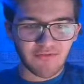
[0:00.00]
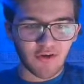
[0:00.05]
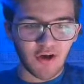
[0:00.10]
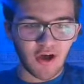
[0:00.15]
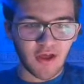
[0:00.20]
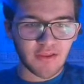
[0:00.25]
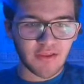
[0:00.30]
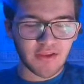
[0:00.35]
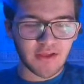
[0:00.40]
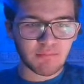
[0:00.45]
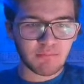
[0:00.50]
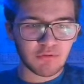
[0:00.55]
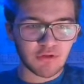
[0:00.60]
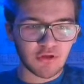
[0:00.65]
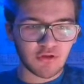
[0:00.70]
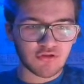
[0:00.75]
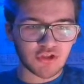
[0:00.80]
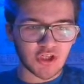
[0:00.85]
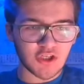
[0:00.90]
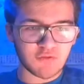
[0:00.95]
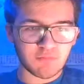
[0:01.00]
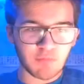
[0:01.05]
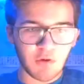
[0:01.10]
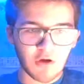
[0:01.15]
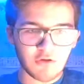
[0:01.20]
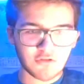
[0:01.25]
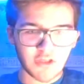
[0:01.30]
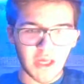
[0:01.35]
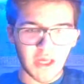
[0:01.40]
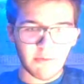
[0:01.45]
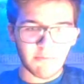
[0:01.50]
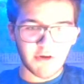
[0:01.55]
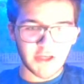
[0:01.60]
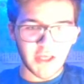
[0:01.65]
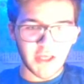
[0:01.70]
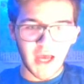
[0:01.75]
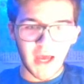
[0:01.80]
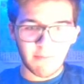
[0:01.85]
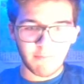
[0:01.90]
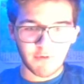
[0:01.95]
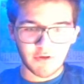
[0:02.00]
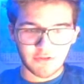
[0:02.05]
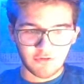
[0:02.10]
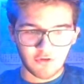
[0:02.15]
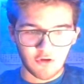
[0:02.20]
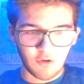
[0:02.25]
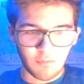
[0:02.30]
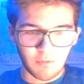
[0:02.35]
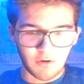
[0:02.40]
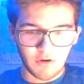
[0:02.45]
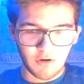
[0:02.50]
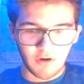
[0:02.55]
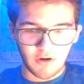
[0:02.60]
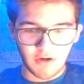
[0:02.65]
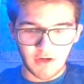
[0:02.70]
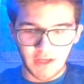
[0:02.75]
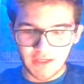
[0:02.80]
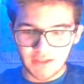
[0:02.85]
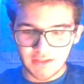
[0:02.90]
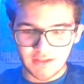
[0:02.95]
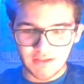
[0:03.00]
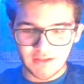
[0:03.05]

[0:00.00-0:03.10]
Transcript: on the Blue Jays postgame recap with Cooper Hernick.